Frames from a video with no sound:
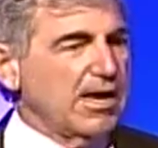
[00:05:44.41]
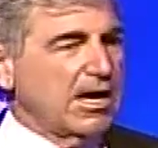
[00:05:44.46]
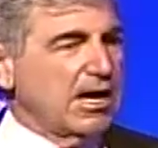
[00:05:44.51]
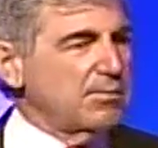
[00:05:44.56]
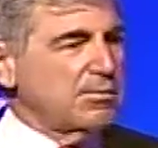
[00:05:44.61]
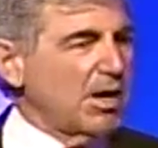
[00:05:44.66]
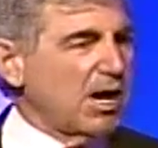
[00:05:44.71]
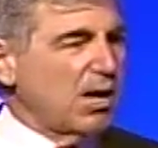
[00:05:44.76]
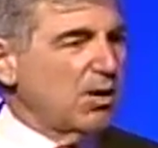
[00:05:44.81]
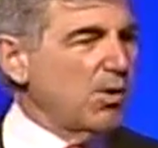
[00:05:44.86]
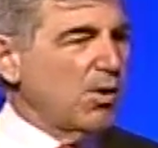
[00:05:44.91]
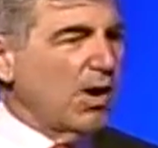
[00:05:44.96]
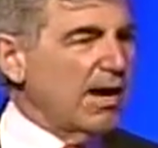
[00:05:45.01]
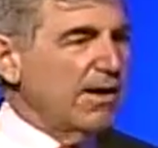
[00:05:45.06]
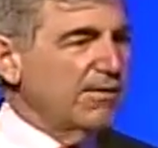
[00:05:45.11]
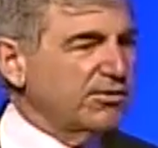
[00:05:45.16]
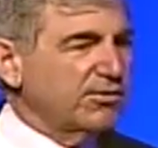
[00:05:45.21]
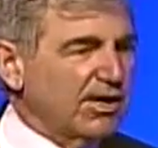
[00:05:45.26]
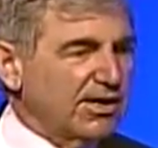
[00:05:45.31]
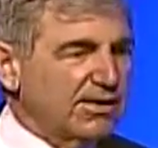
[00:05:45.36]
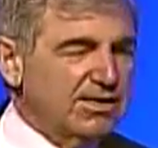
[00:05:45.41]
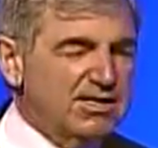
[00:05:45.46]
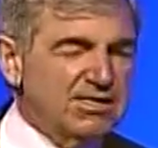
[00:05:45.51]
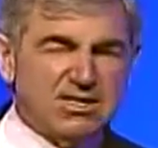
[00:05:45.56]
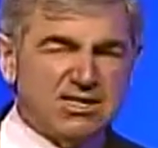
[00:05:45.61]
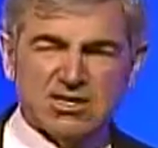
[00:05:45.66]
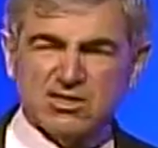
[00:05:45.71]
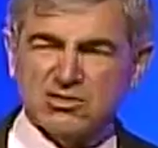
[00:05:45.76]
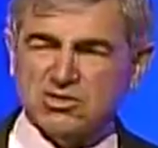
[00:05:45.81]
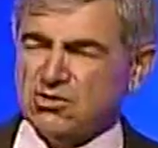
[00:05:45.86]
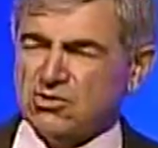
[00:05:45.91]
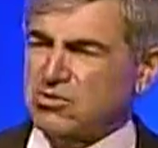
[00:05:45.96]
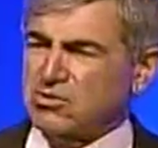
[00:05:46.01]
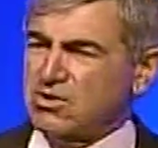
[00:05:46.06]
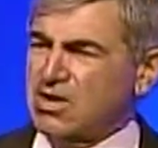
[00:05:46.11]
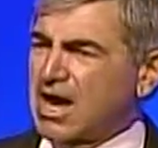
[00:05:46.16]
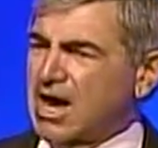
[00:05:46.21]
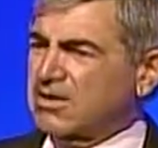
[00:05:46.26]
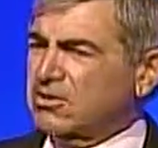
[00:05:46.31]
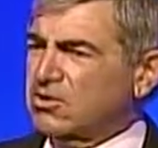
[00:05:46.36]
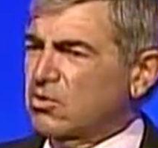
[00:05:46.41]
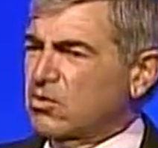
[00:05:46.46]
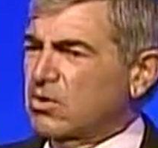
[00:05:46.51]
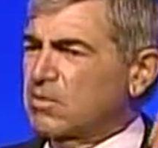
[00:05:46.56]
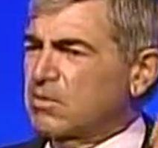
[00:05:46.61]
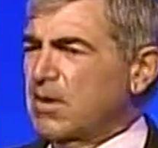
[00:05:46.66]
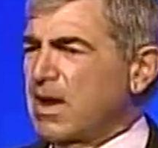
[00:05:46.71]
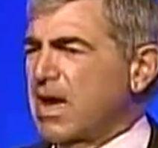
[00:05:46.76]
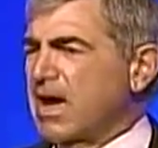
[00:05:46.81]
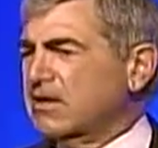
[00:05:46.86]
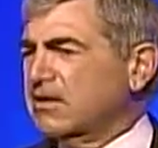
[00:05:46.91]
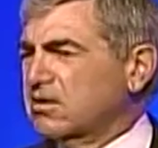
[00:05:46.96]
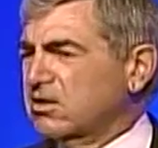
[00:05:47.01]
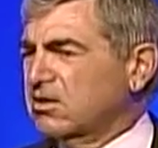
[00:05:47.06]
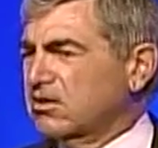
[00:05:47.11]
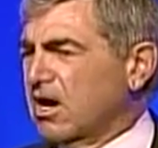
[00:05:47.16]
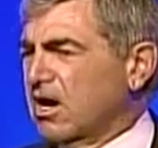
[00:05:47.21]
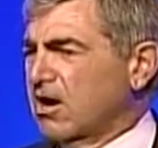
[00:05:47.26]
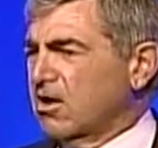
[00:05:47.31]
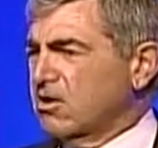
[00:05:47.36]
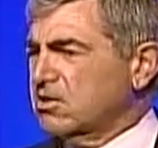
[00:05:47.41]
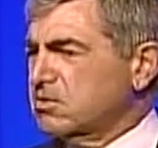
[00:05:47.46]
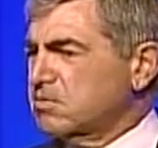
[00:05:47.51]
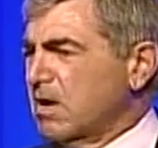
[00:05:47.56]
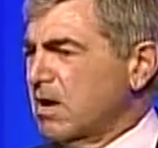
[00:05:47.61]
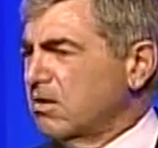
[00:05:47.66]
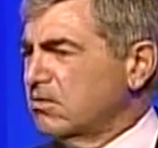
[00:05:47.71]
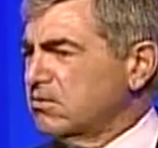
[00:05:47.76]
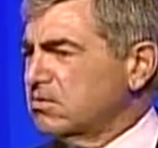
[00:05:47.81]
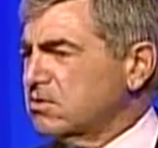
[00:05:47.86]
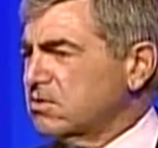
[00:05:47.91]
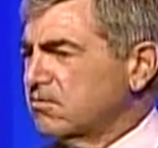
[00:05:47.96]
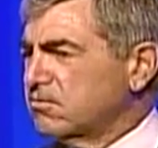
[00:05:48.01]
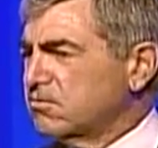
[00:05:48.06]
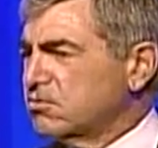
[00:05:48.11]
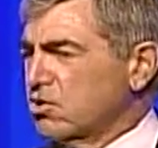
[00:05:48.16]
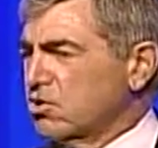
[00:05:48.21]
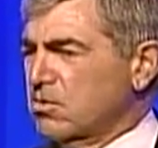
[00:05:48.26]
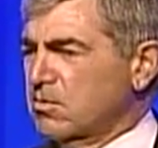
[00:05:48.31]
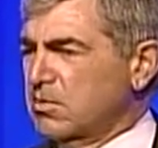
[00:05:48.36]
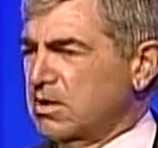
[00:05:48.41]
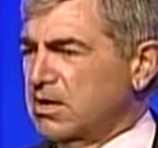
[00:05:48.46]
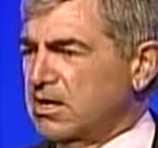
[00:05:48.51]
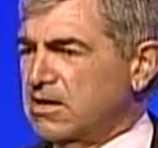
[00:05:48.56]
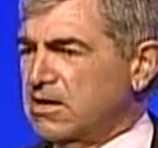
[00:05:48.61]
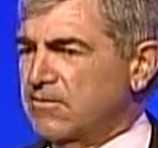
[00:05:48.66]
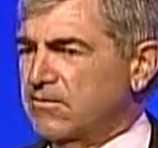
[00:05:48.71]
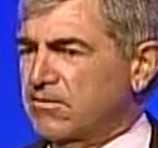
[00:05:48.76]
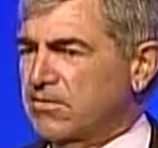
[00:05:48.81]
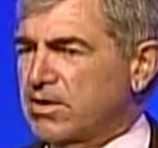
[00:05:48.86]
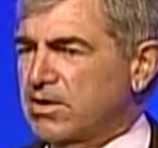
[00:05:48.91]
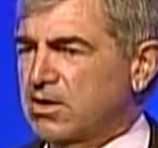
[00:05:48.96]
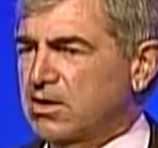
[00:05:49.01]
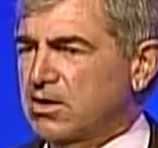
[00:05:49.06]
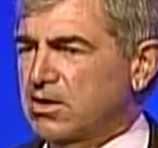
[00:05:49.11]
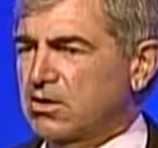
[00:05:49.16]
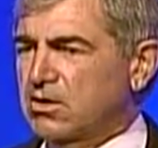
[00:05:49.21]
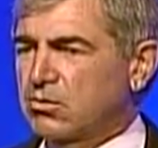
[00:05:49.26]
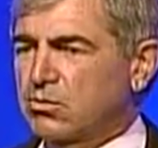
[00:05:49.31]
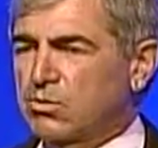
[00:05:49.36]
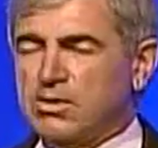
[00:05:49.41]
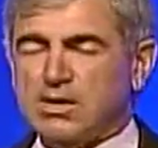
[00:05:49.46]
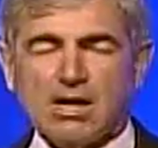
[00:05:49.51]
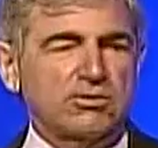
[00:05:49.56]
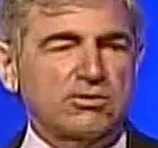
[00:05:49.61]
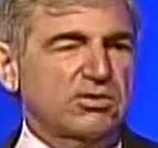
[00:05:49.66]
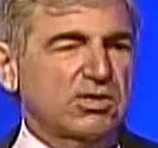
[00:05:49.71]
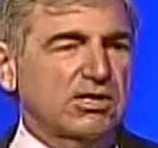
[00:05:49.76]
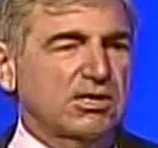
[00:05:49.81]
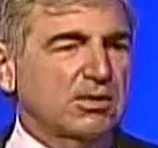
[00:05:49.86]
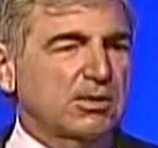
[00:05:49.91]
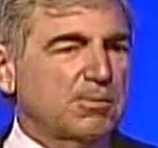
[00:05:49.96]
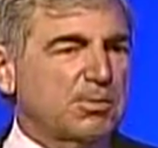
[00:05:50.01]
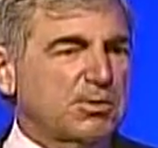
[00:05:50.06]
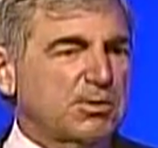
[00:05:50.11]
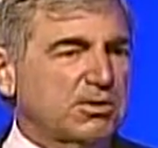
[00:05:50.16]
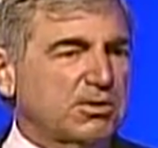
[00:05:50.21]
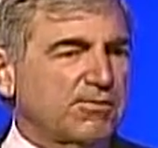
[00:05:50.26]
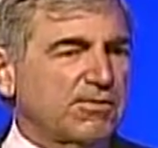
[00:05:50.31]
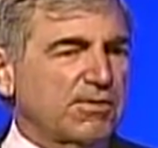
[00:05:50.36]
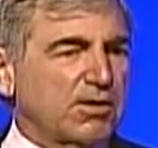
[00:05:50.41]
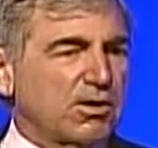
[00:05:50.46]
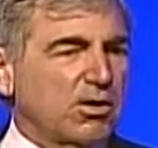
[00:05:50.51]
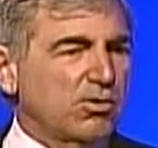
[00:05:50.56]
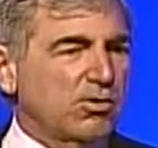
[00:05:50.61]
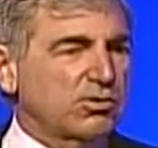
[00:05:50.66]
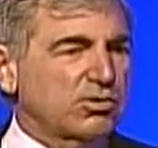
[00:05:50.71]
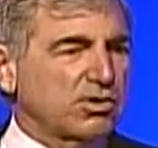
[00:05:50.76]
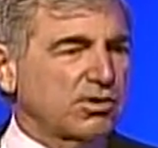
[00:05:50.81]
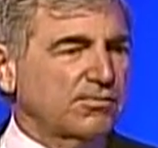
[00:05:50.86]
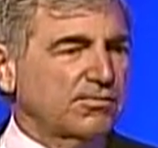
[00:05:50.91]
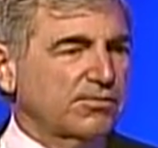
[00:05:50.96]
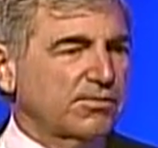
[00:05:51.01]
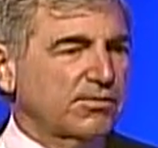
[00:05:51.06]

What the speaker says: And my wife said, these kids are not going back to the Harz Mountains of Germany without seeing the Pacific Ocean.